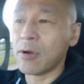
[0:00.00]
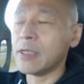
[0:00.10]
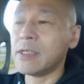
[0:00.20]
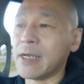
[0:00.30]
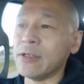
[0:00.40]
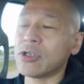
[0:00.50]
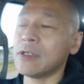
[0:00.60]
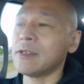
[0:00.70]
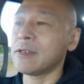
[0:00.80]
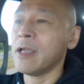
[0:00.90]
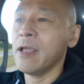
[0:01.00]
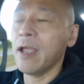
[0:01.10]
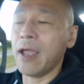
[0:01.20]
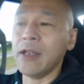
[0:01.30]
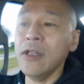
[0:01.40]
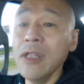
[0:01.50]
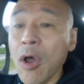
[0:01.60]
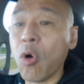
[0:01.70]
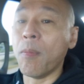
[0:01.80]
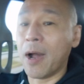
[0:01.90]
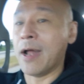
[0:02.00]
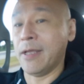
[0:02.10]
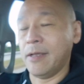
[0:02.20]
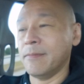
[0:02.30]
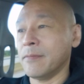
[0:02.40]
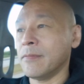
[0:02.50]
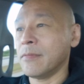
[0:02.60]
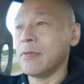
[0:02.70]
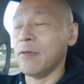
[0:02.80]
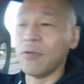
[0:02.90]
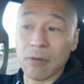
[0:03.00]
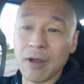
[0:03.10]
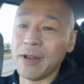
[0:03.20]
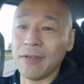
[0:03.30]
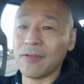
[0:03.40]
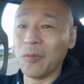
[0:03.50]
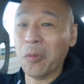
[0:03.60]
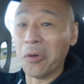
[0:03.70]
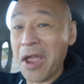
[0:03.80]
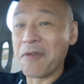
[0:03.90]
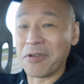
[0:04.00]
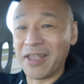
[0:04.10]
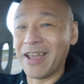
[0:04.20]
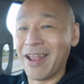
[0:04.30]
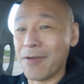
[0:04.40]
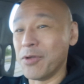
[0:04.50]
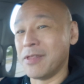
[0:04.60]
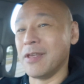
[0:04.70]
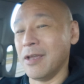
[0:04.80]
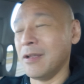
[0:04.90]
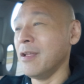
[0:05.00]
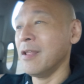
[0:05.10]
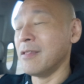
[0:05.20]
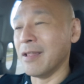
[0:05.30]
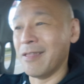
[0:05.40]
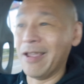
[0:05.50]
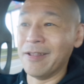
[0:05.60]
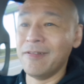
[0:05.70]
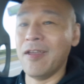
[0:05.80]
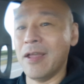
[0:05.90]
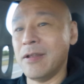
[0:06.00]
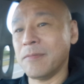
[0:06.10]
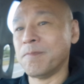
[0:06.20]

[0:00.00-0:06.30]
our intentions, and nobody, if you're honest, will ever get everything that they intend.